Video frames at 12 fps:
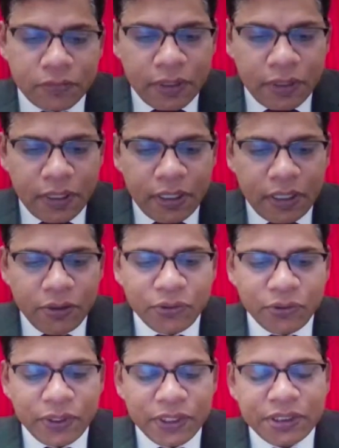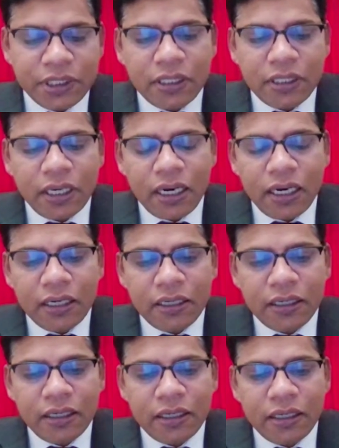Good question, and
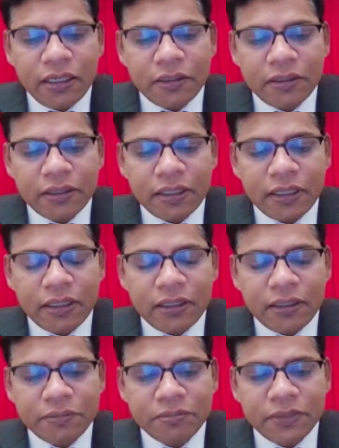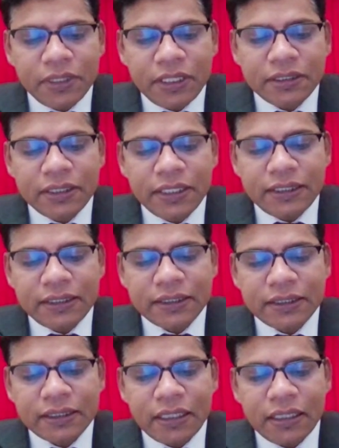this
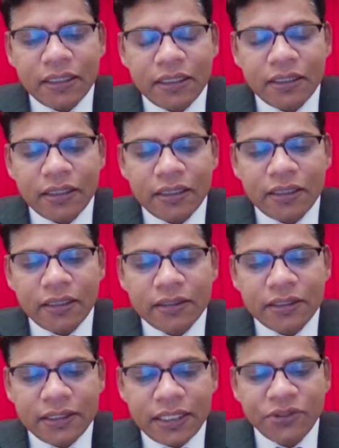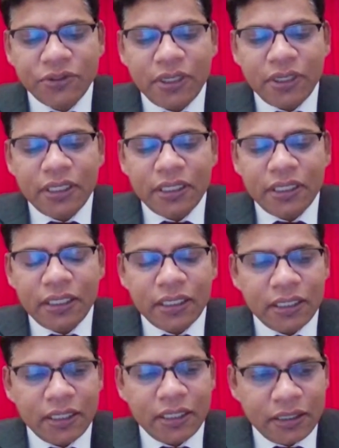actually
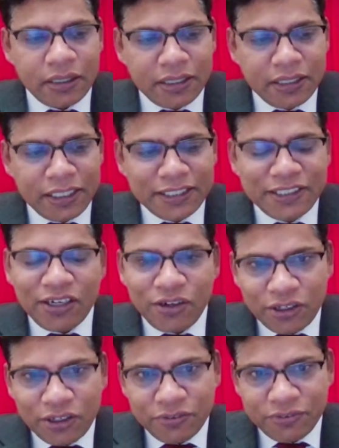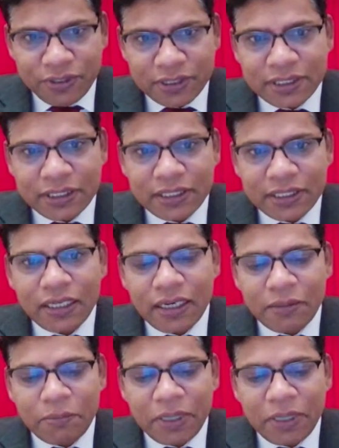needs a lot of answer,
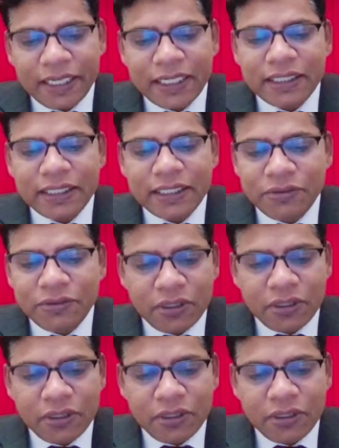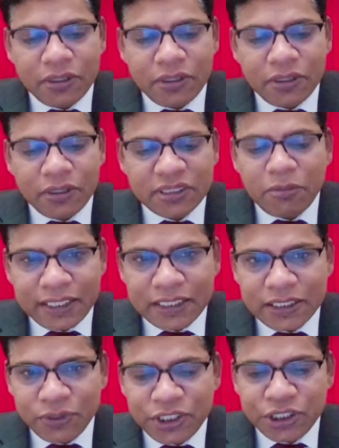but I can give some of the factors
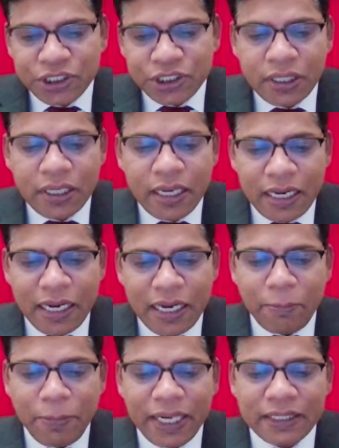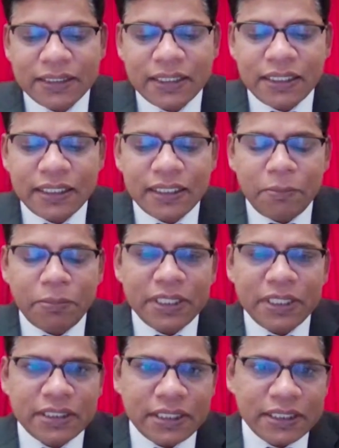which impacts the company's
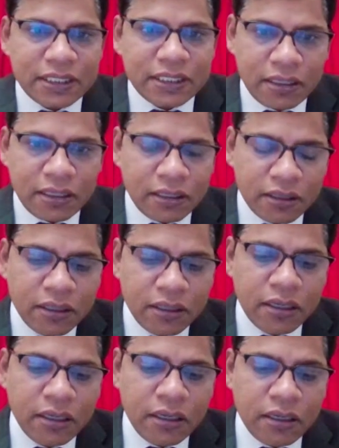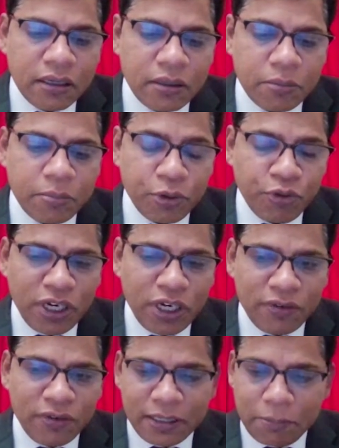risk or profile of the
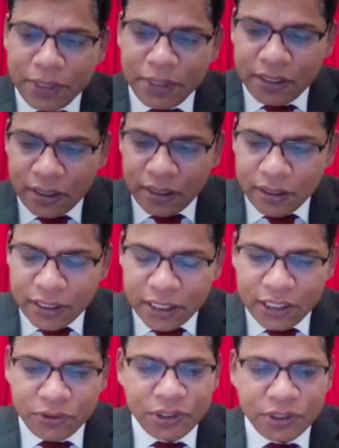company or individual.